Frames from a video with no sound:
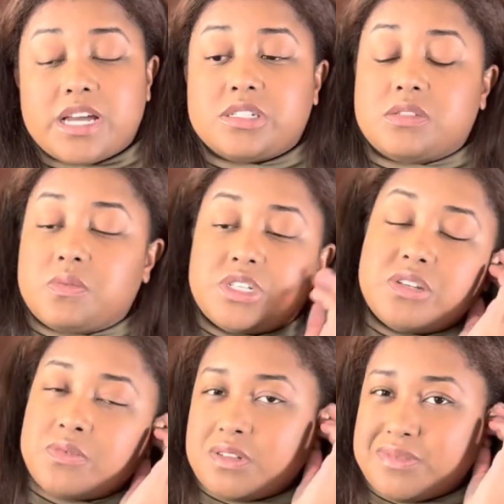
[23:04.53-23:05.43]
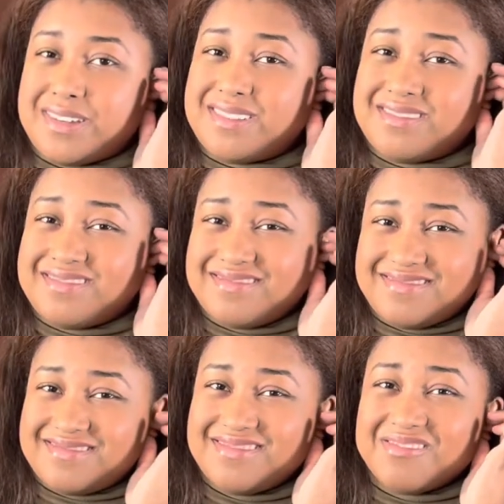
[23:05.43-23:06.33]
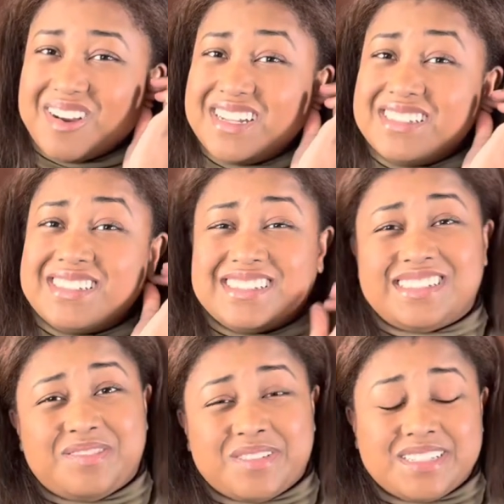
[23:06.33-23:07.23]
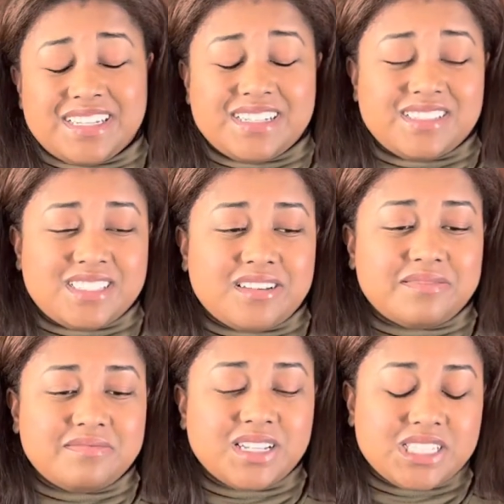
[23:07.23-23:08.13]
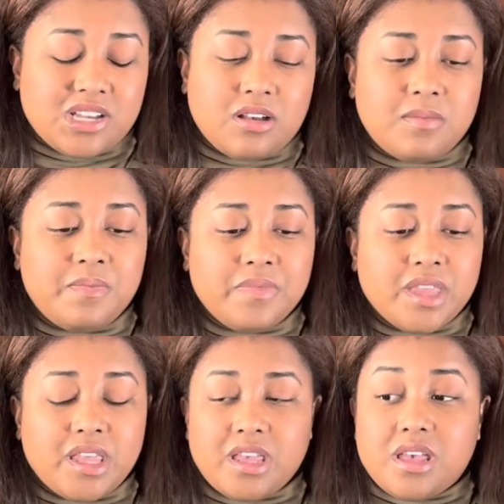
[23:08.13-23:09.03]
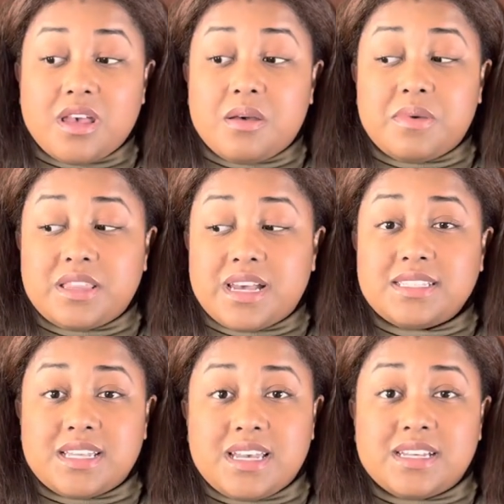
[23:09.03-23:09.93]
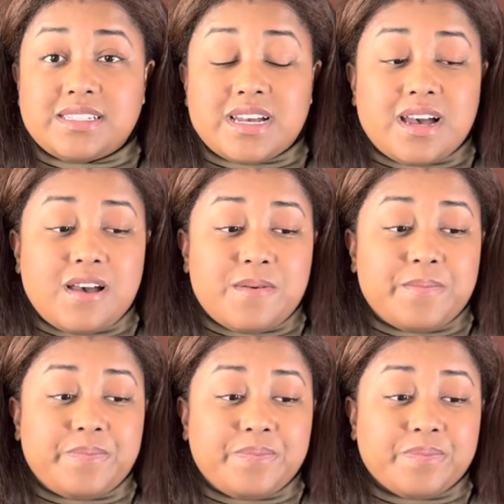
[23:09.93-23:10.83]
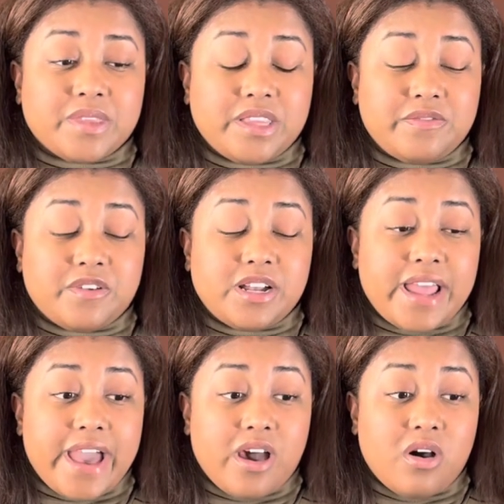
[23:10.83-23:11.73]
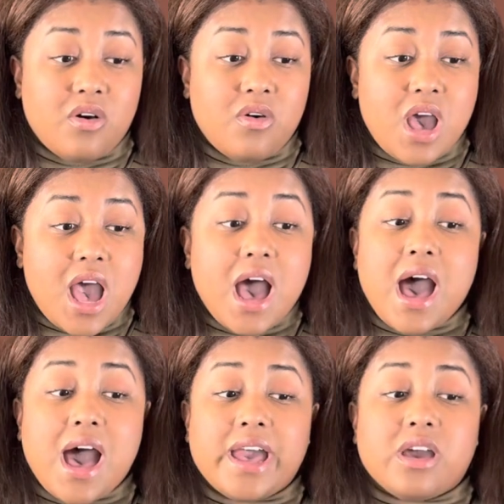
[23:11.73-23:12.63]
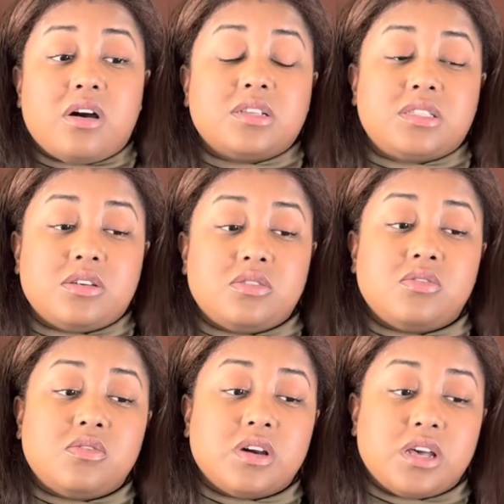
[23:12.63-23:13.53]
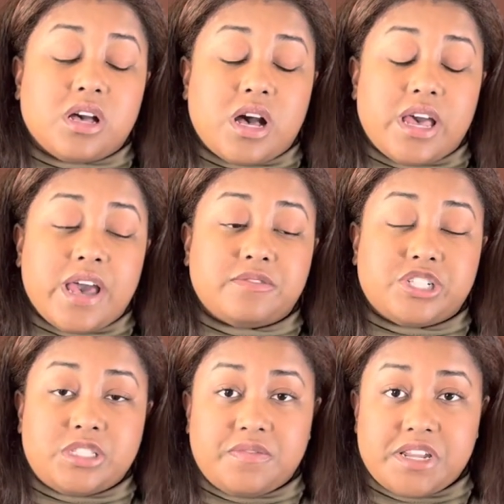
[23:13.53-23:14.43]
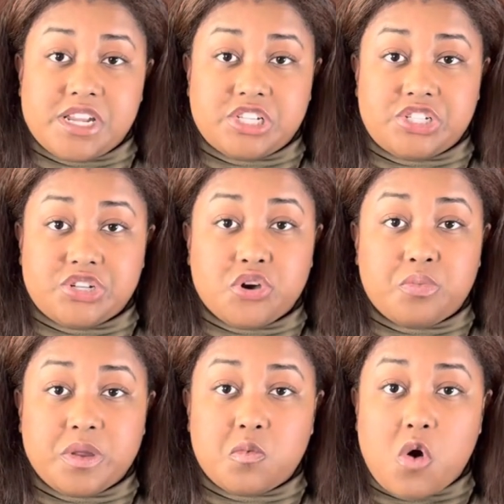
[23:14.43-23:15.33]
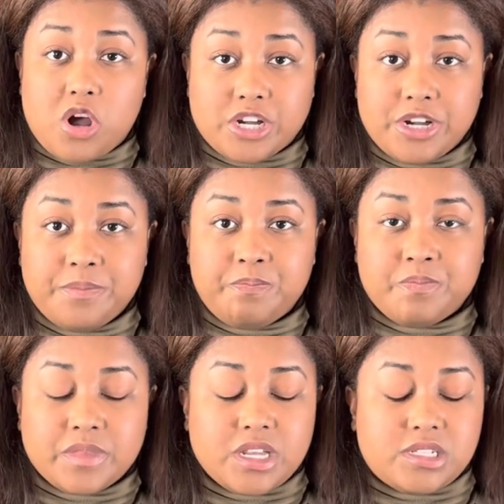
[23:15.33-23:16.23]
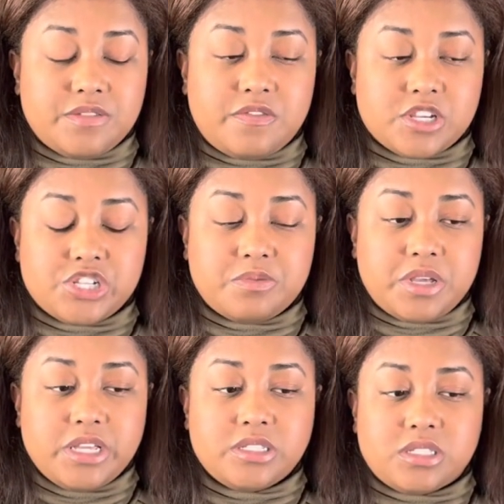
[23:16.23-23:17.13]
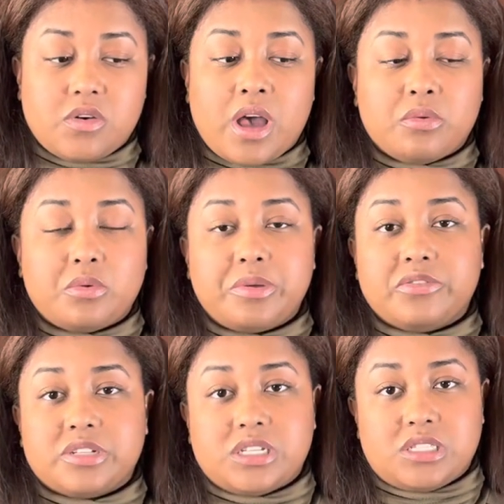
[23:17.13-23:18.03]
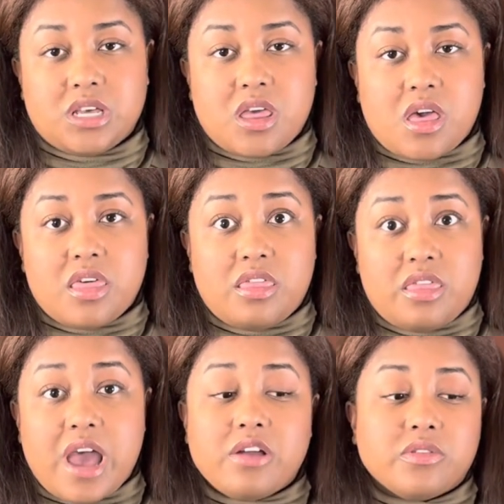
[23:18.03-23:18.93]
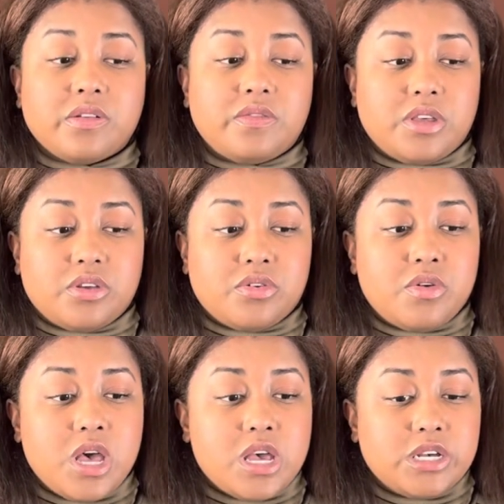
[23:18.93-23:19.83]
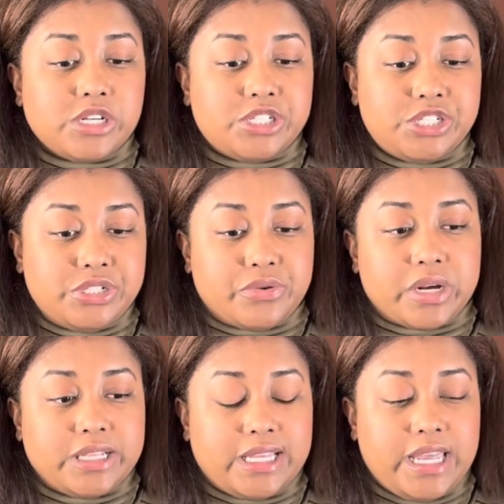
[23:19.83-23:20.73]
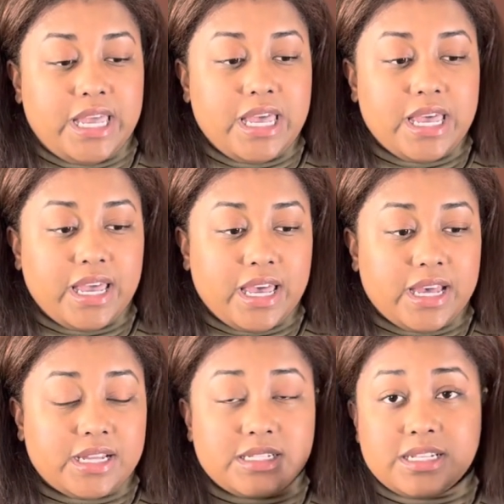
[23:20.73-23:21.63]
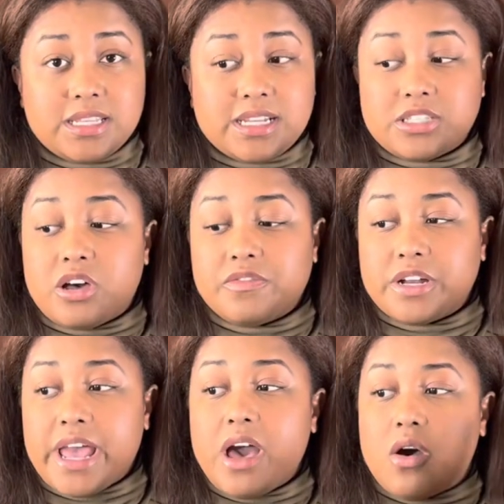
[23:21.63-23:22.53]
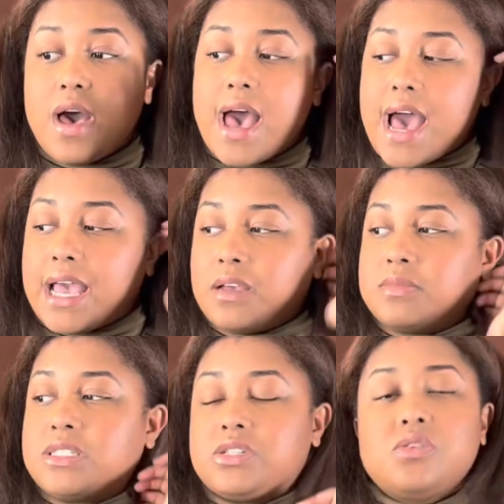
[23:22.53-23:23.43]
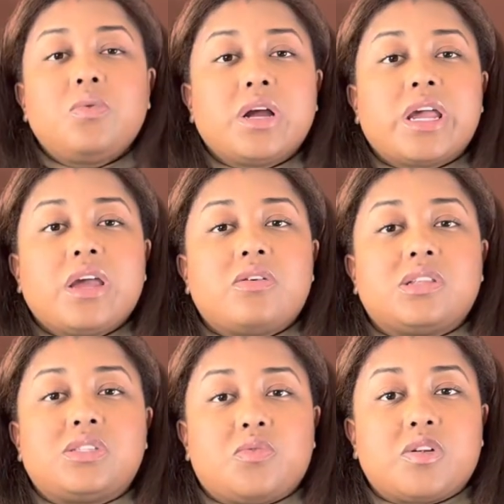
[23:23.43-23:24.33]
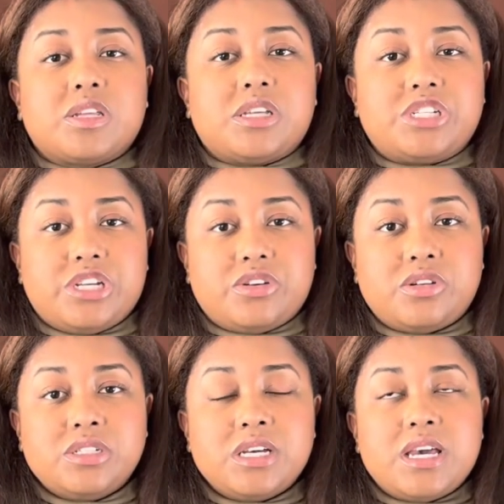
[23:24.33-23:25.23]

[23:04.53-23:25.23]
I just wish it would have been written differently. So that's all. But that's it um, for now. I also uh, have just finished Open Water. It's a fiction piece, so I will be releasing that review shortly. And that's all for now. I am still working on The Sword and the Shield.